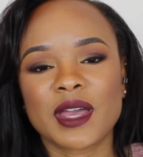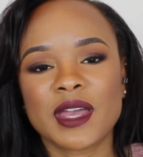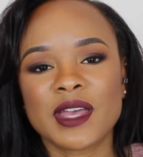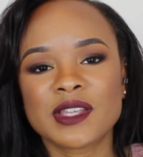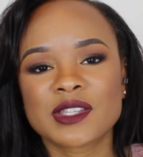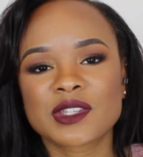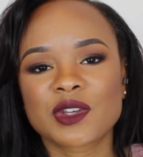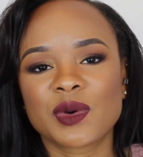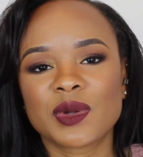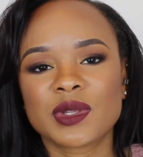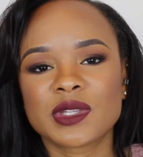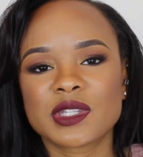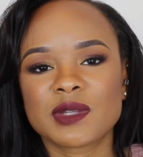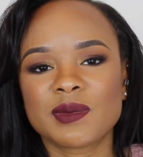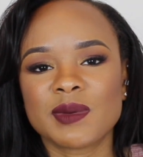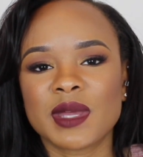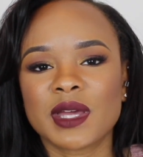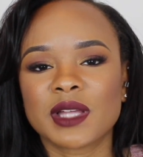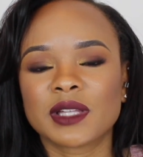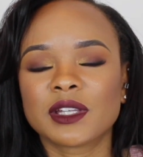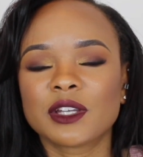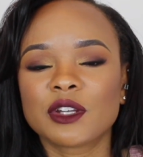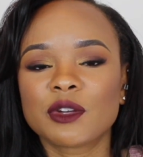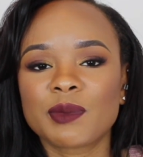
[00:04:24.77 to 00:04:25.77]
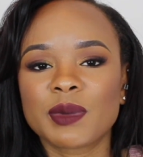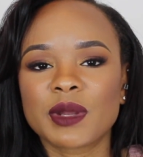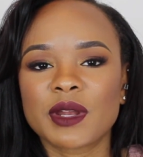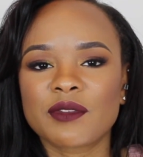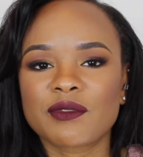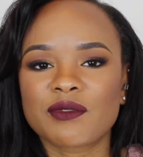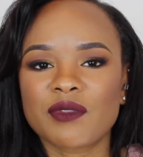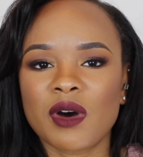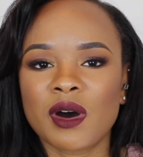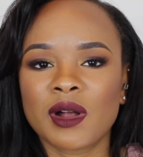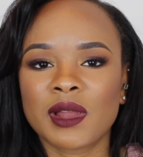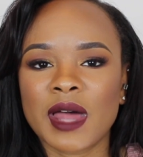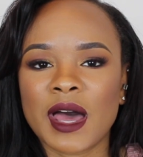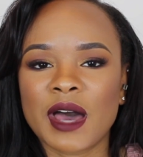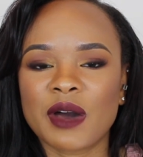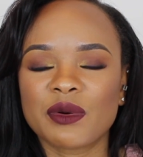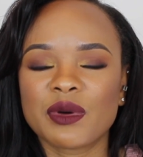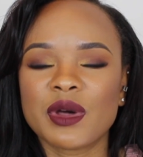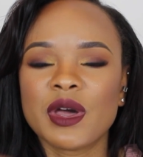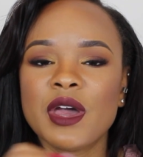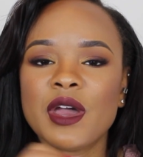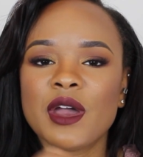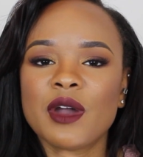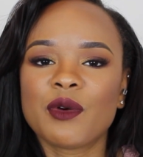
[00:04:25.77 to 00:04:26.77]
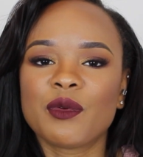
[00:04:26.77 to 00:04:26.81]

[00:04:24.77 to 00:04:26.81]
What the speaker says: is going to be a little bit of fallout